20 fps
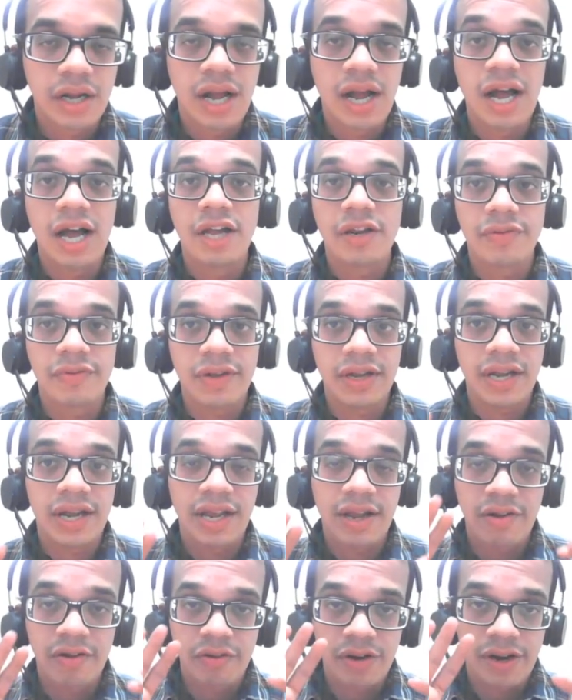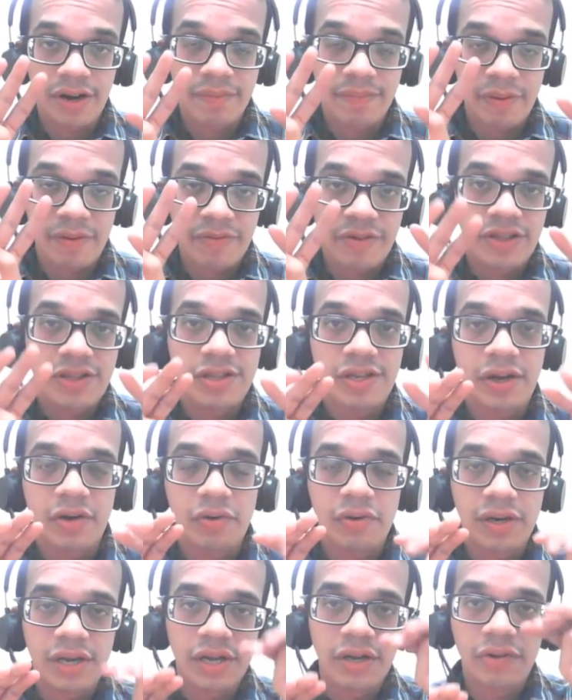are we our APV is
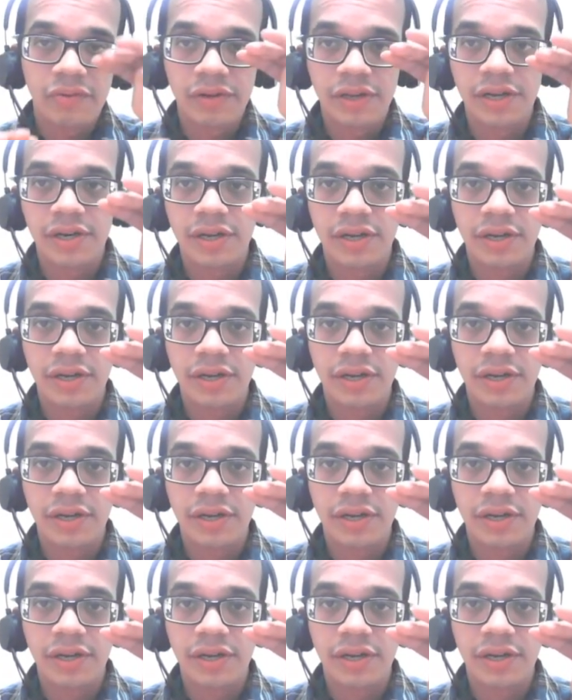down, our